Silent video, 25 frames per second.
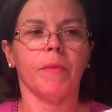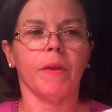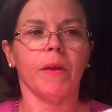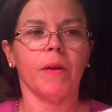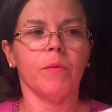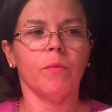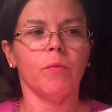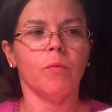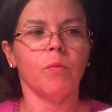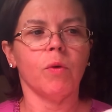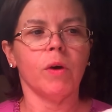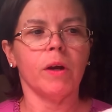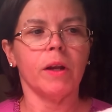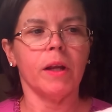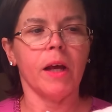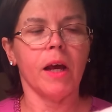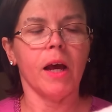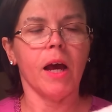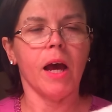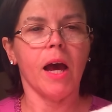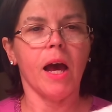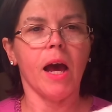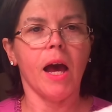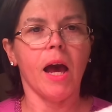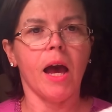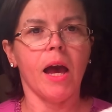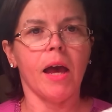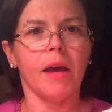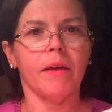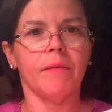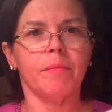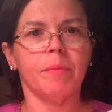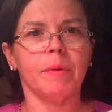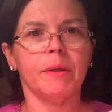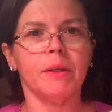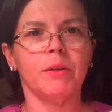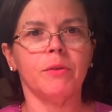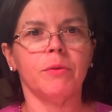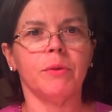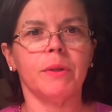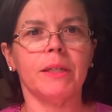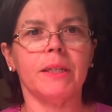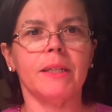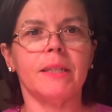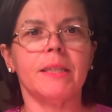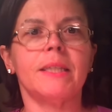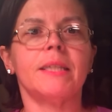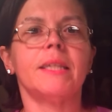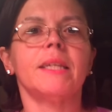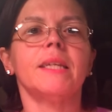And what I've been
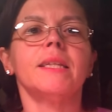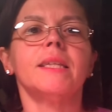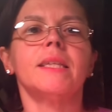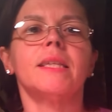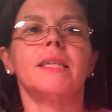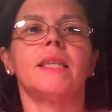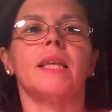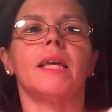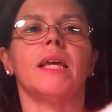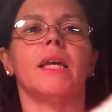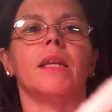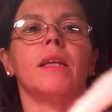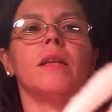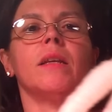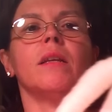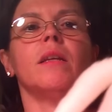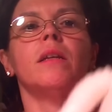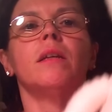doing since then,